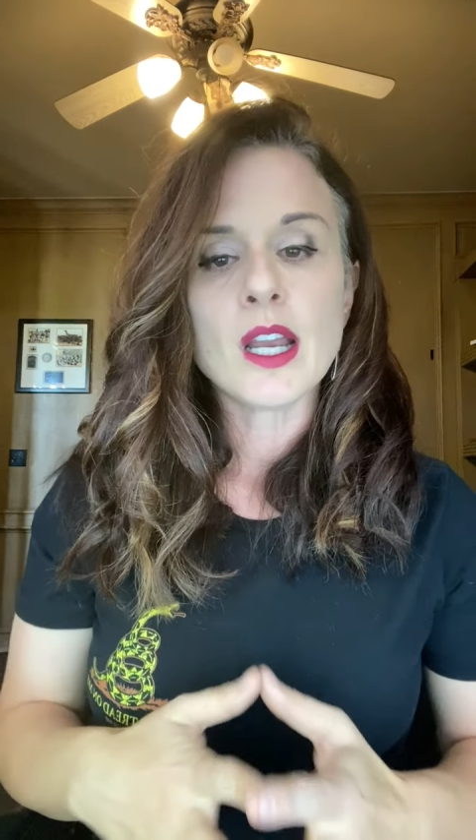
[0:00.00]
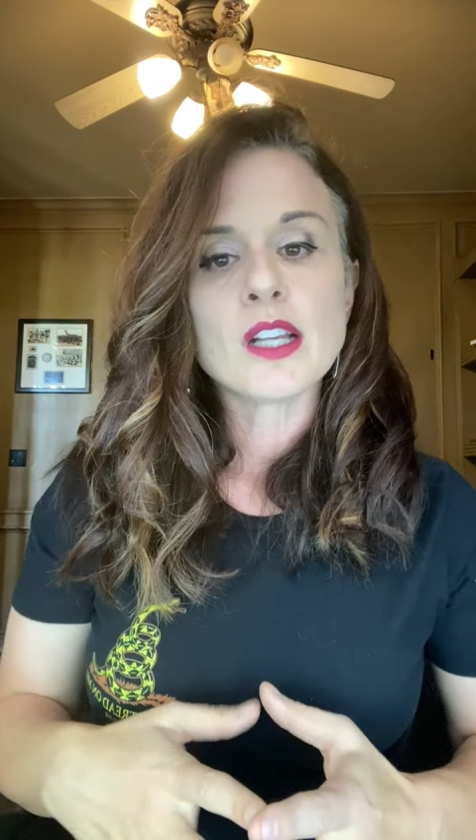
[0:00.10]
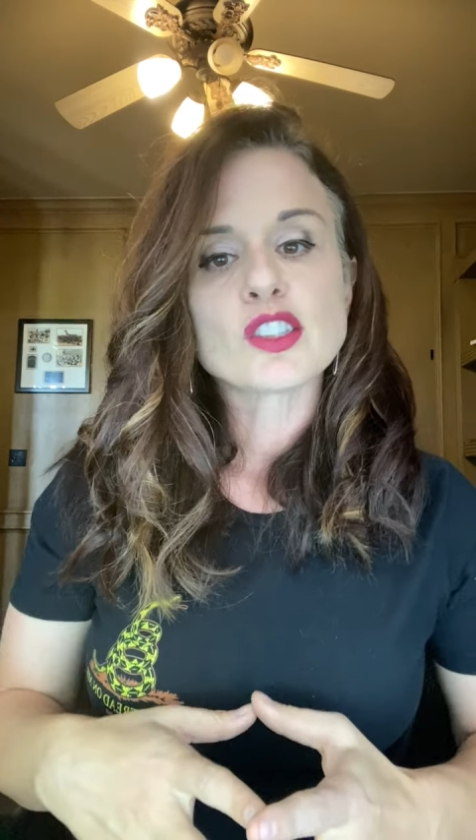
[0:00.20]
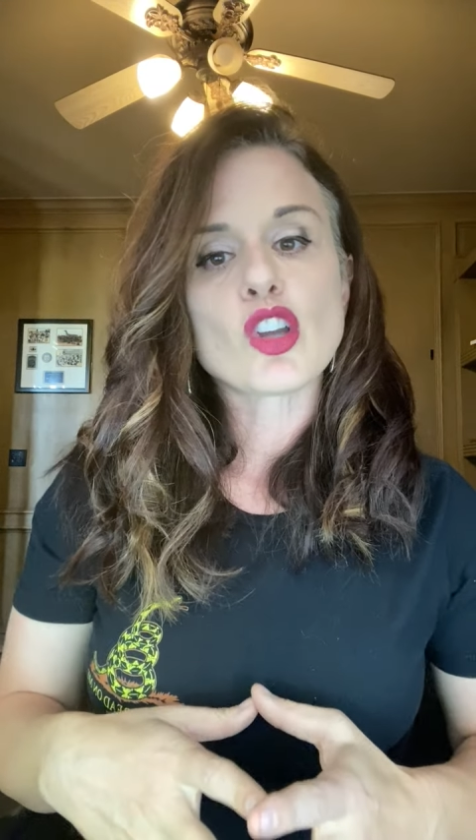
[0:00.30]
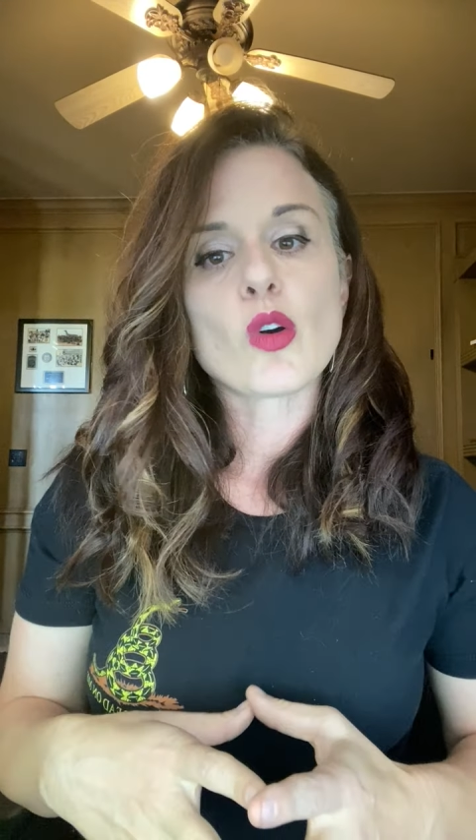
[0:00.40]

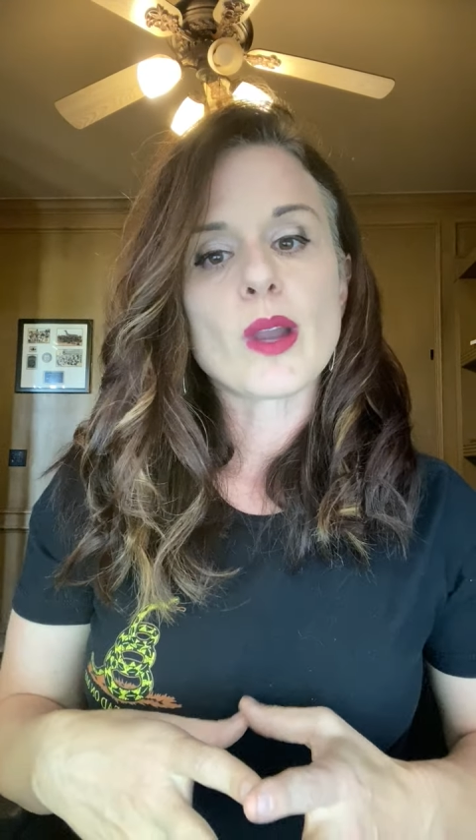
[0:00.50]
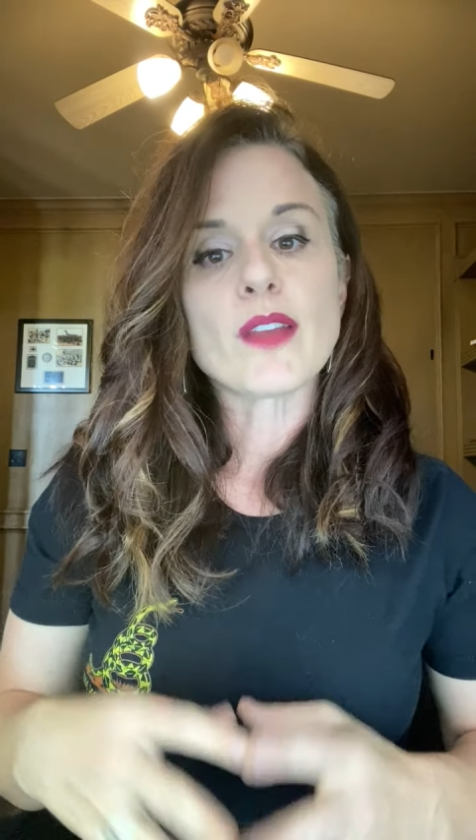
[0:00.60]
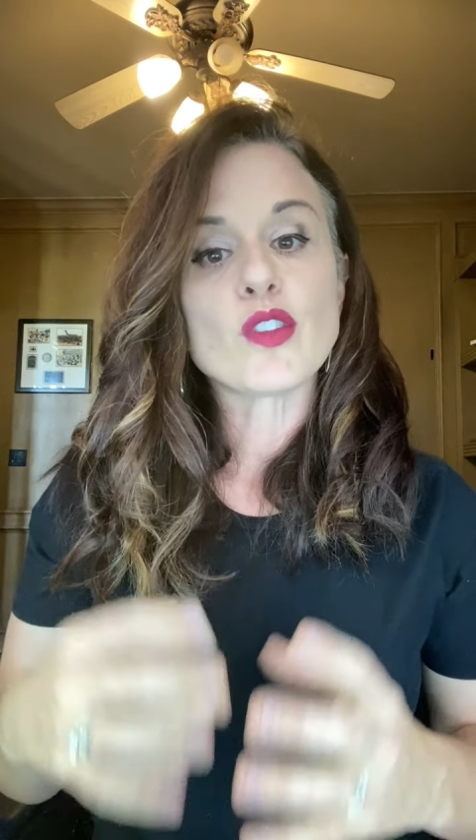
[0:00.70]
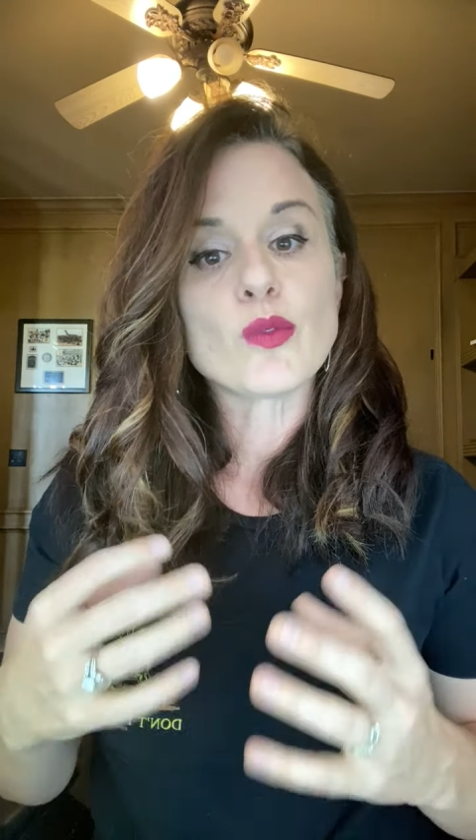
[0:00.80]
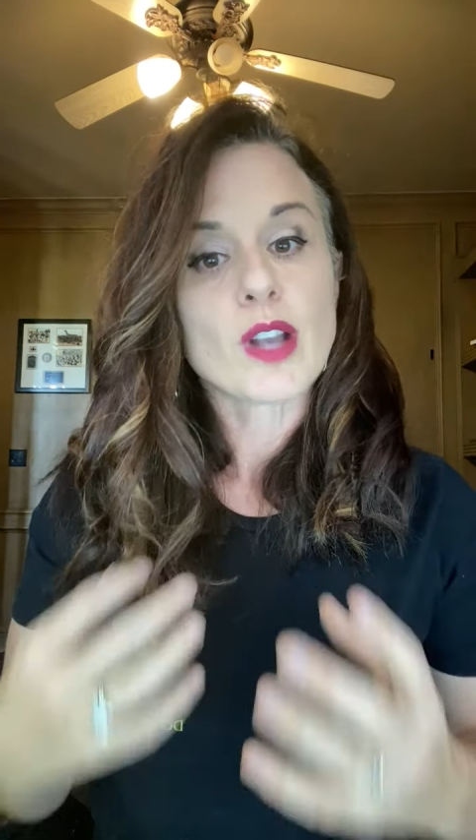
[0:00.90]
So
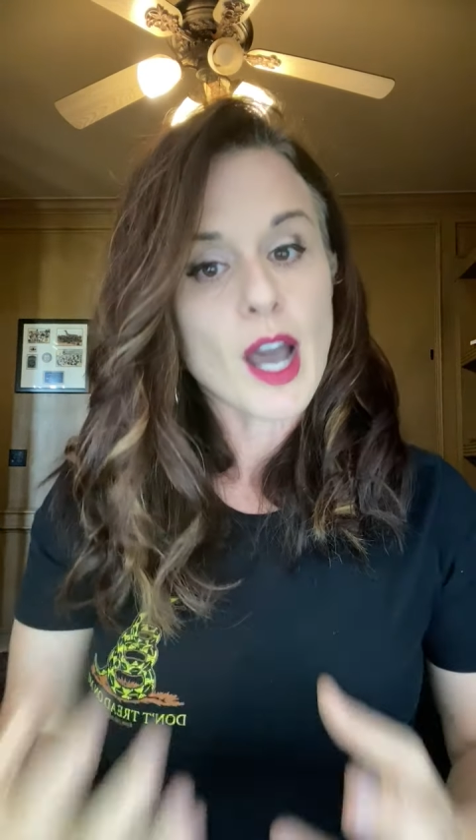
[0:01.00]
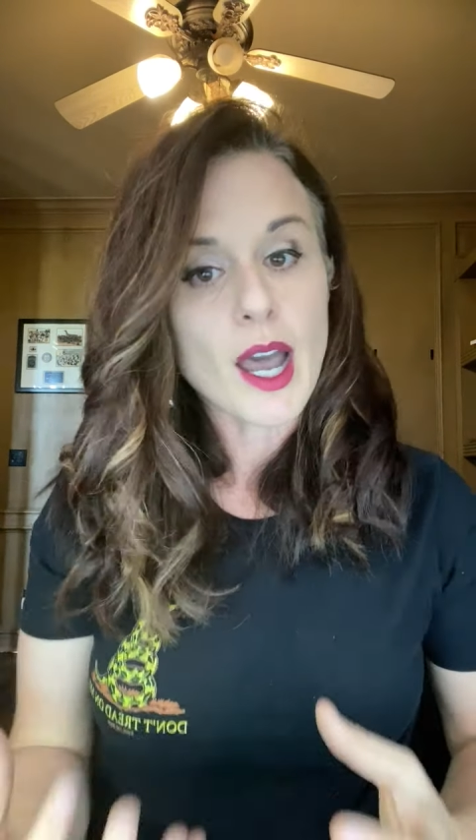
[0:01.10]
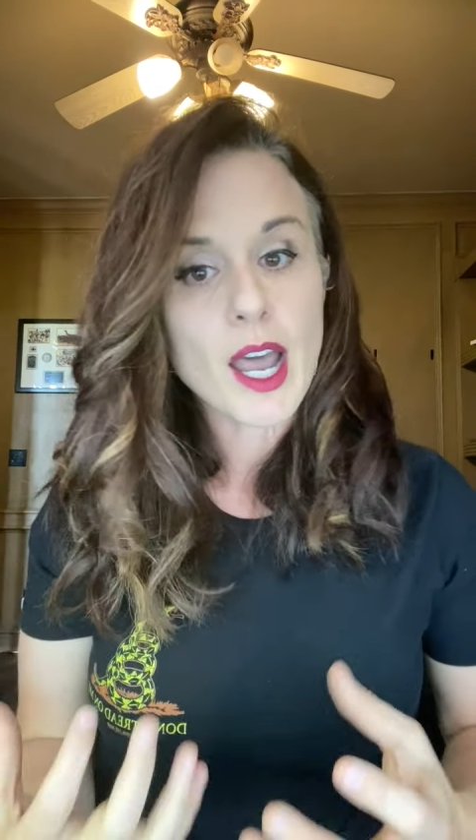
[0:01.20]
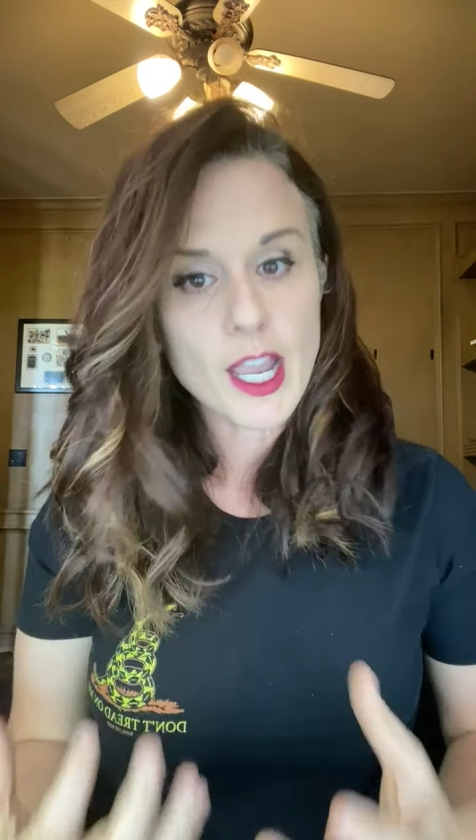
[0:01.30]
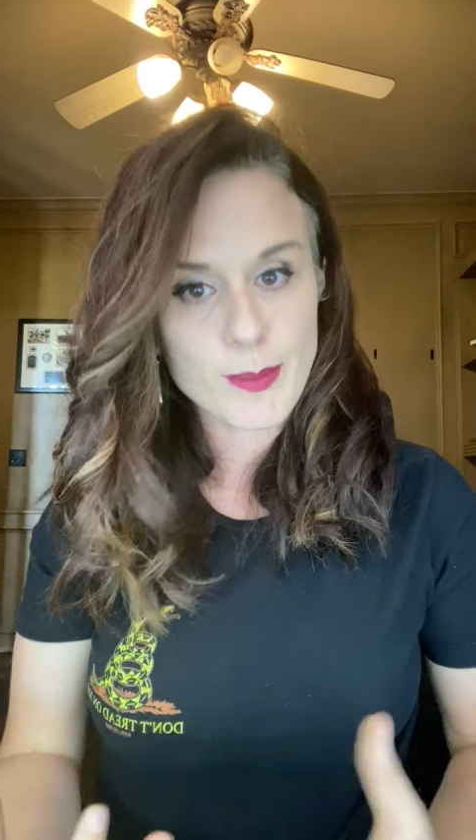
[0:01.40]
if you've
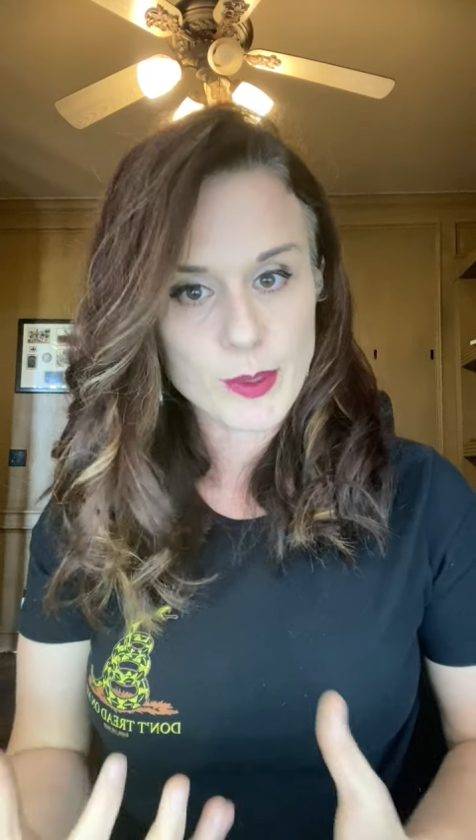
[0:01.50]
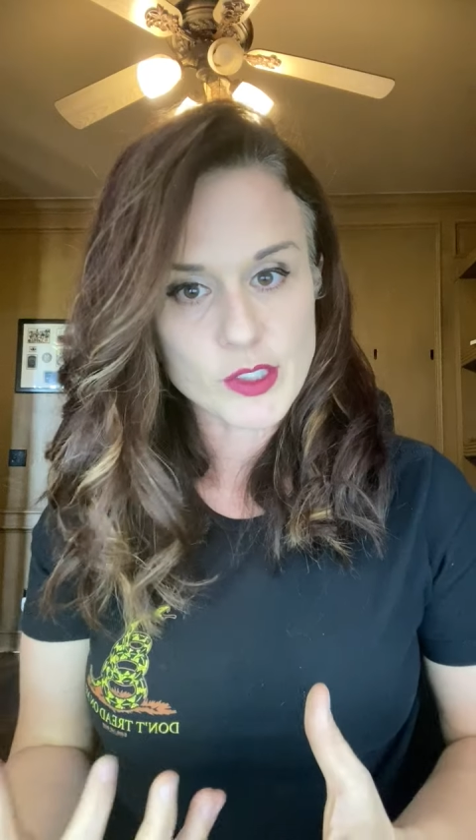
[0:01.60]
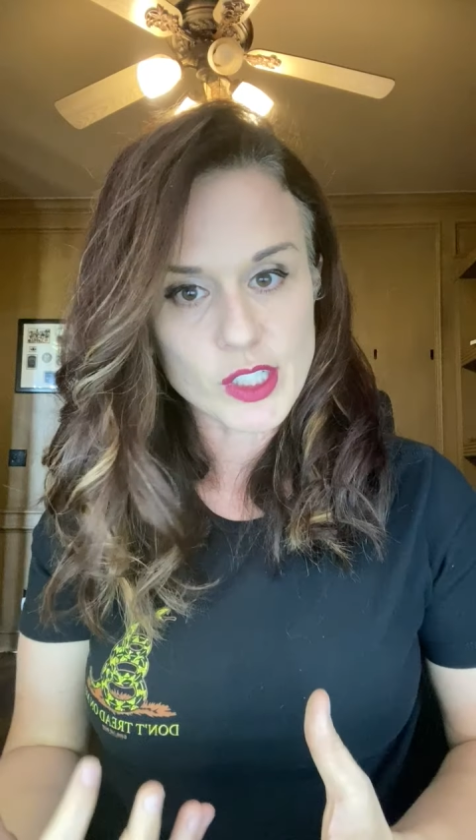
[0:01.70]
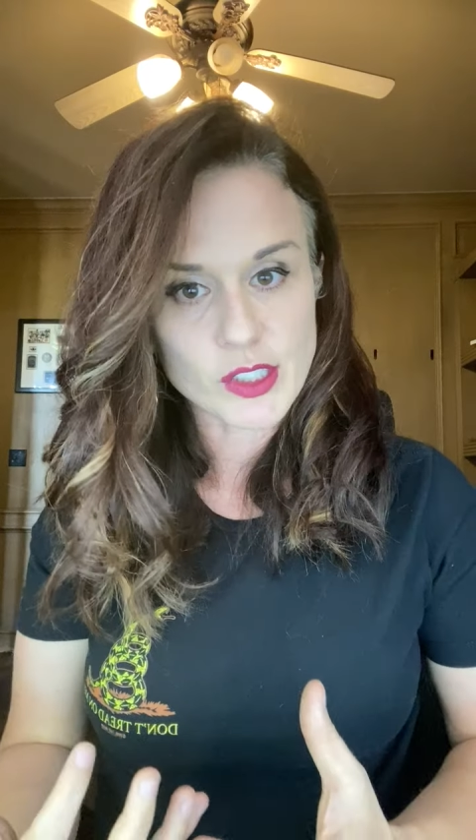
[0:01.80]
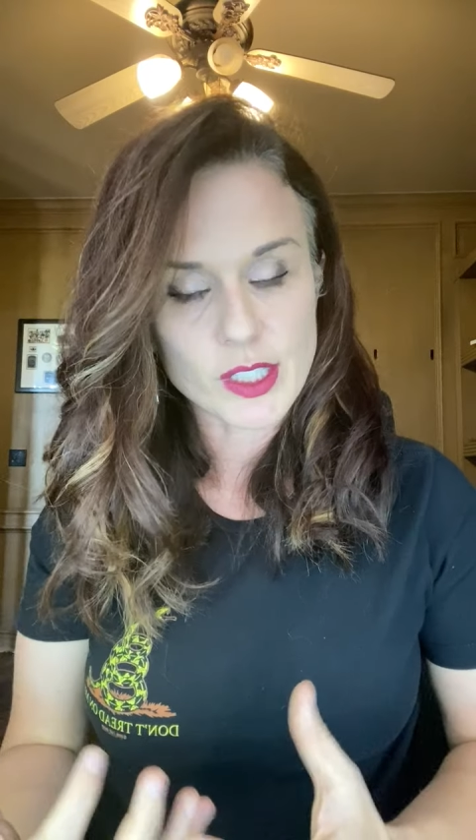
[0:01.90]
got
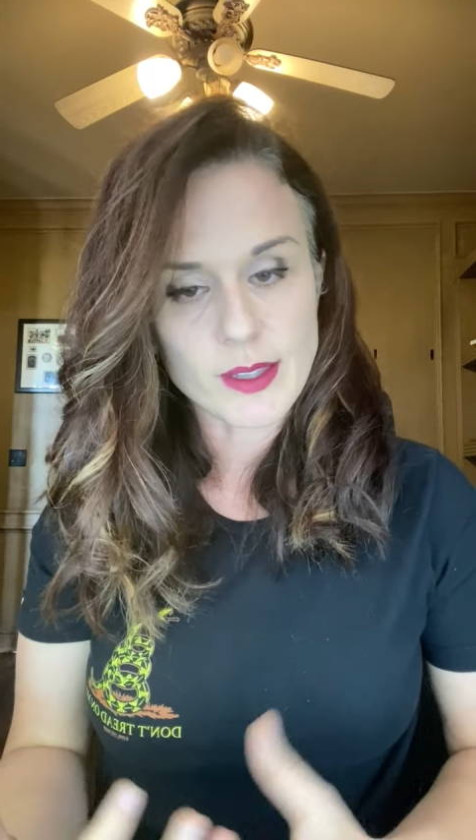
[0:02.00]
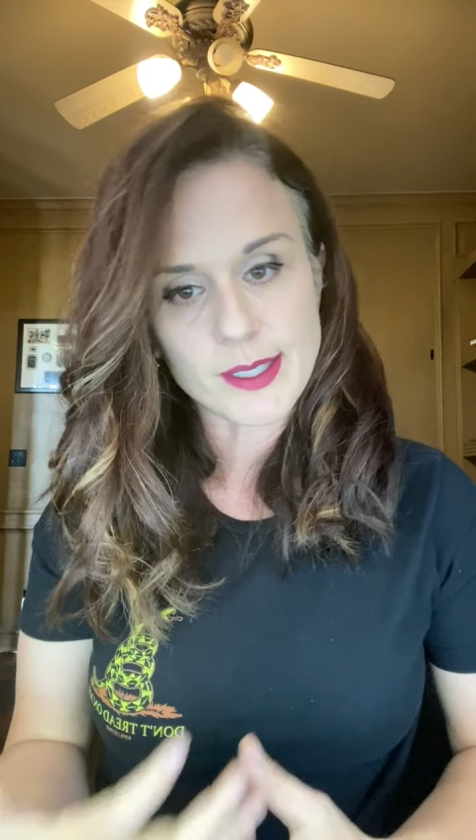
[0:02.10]
hypertension,